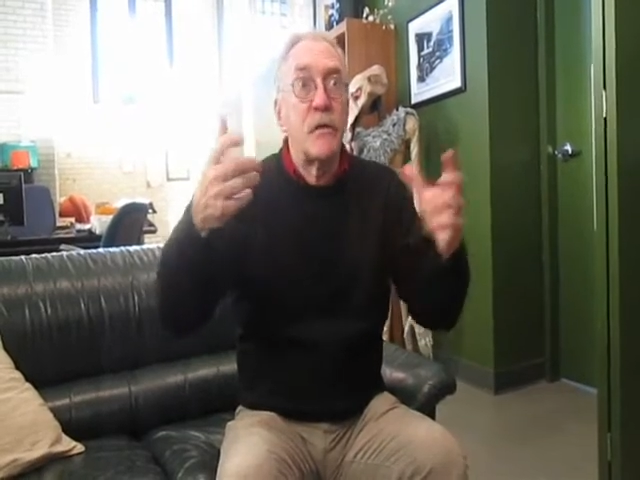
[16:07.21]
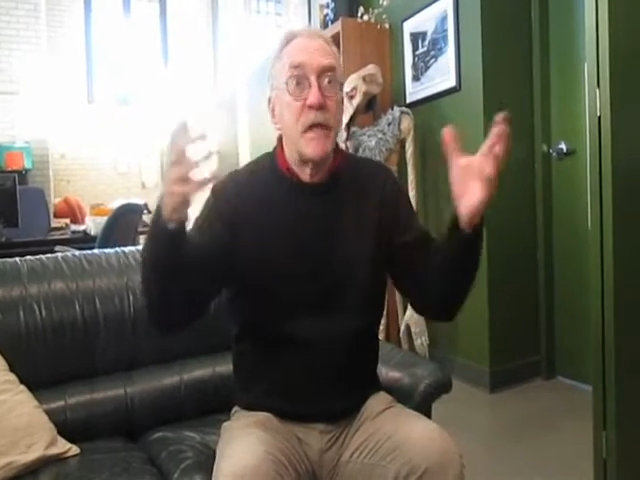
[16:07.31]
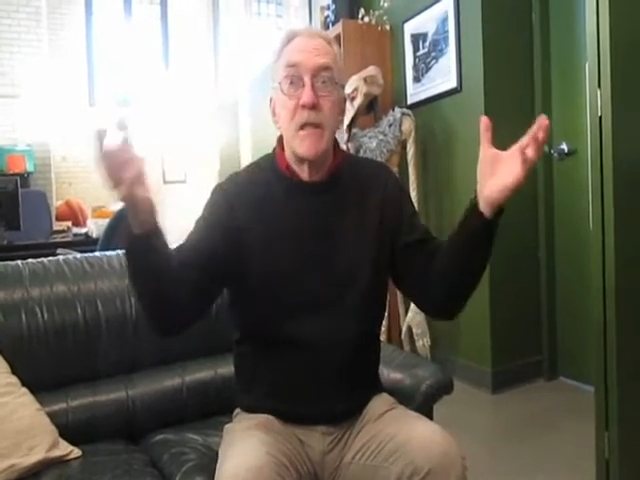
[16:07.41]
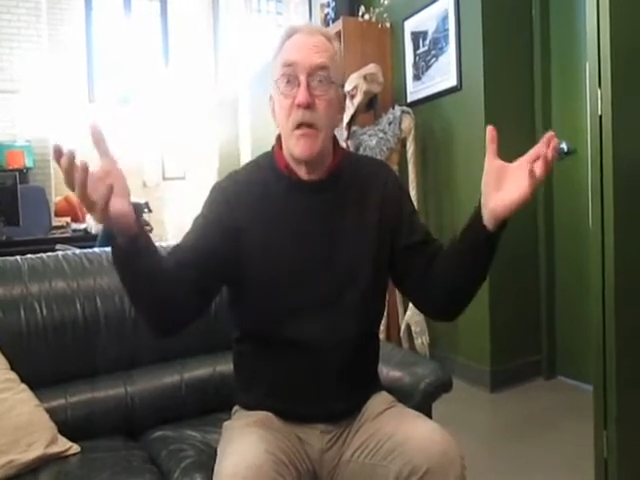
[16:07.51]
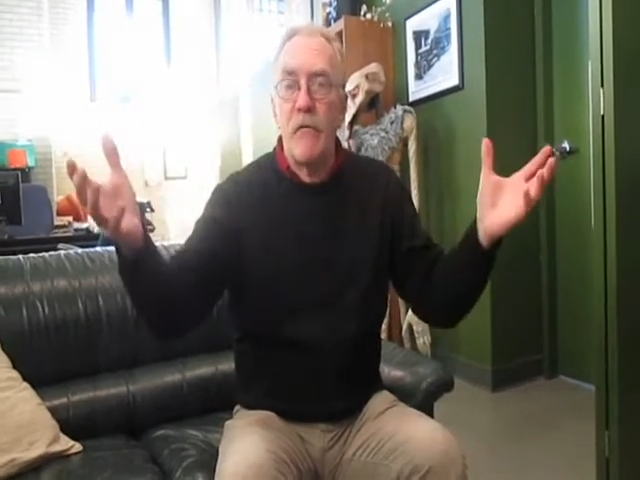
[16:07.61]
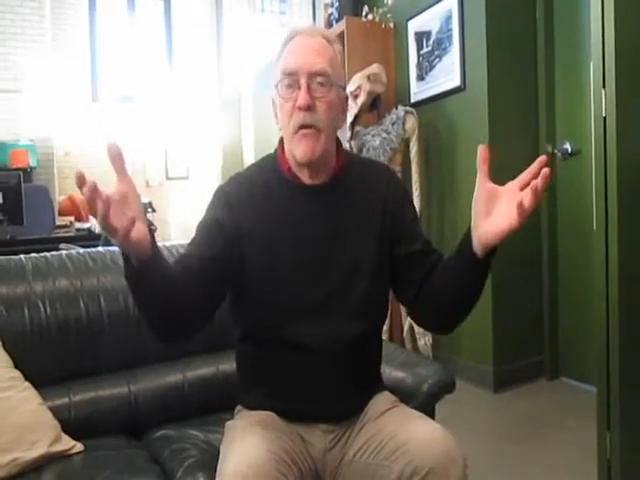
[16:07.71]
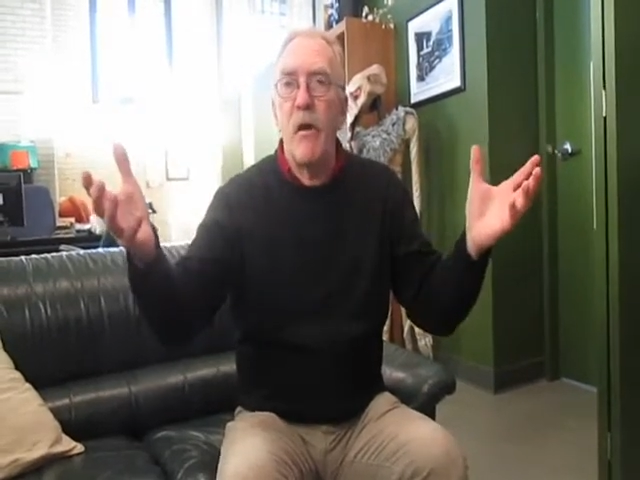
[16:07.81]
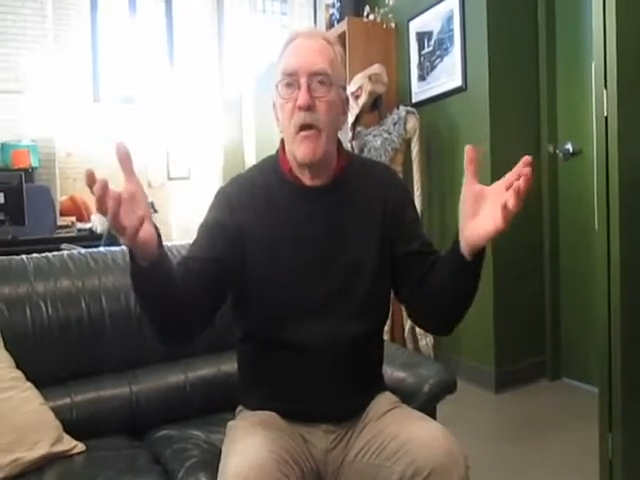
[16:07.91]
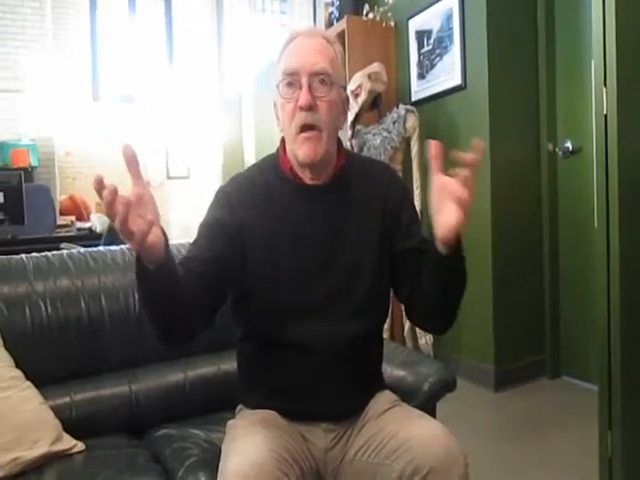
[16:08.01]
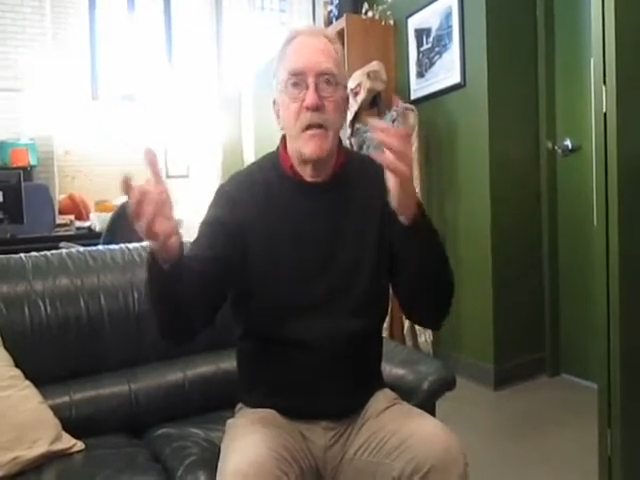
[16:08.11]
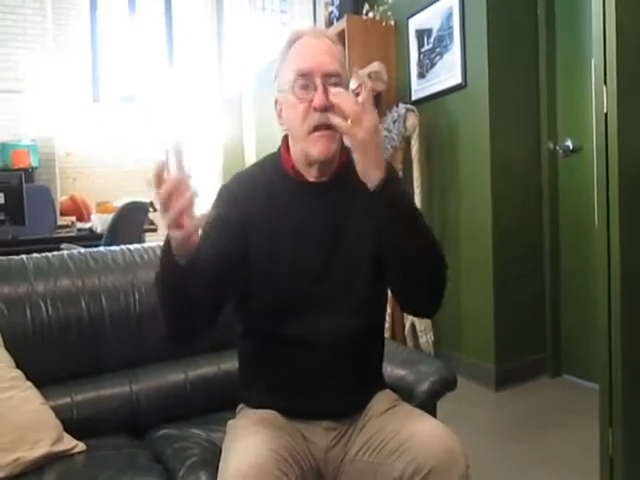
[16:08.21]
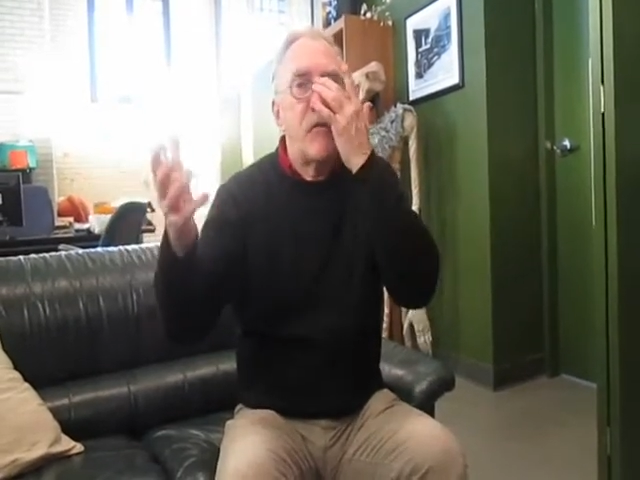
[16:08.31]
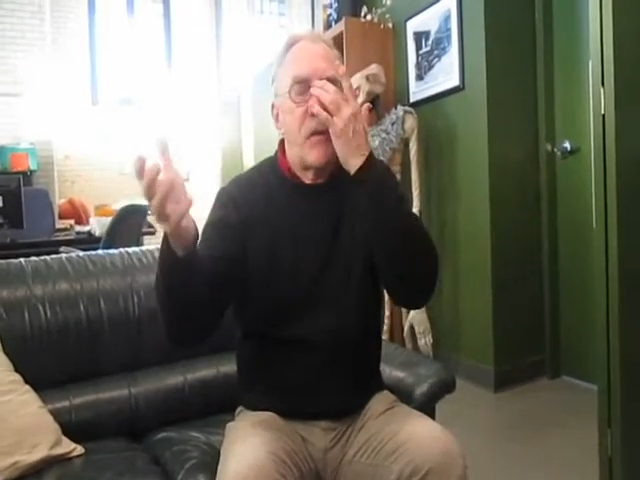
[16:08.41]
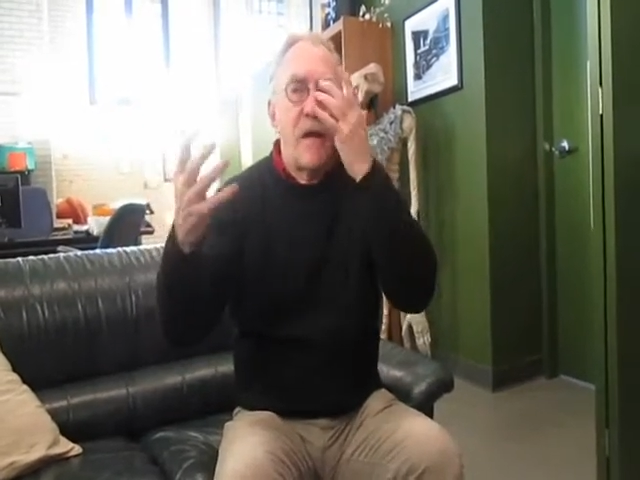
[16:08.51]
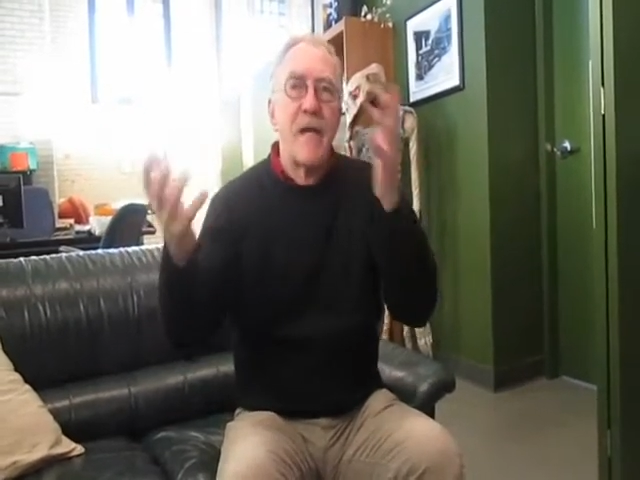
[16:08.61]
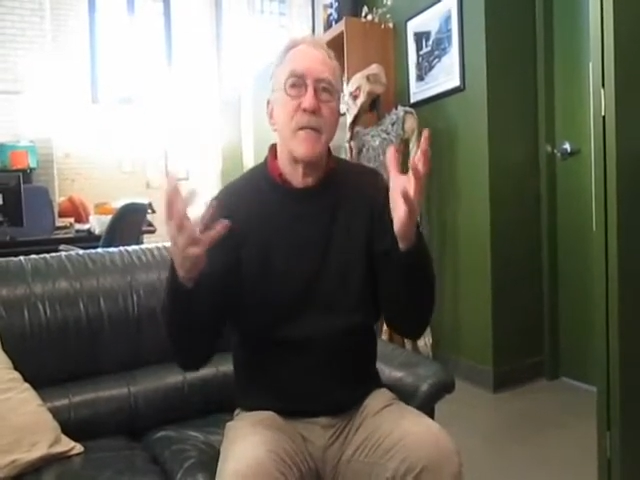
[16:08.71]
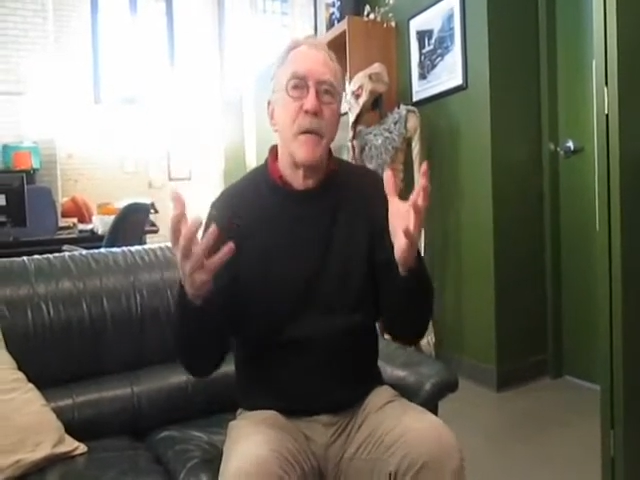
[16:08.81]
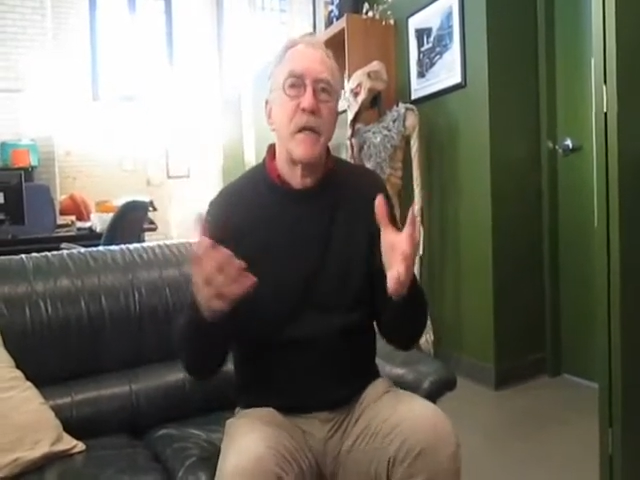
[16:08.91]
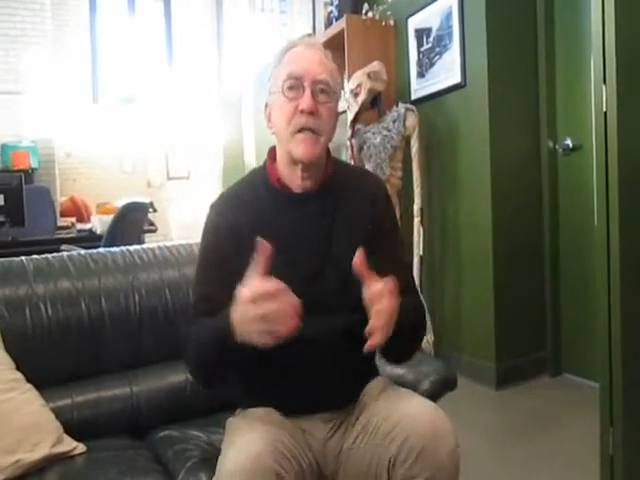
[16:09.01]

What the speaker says: discover different aspects.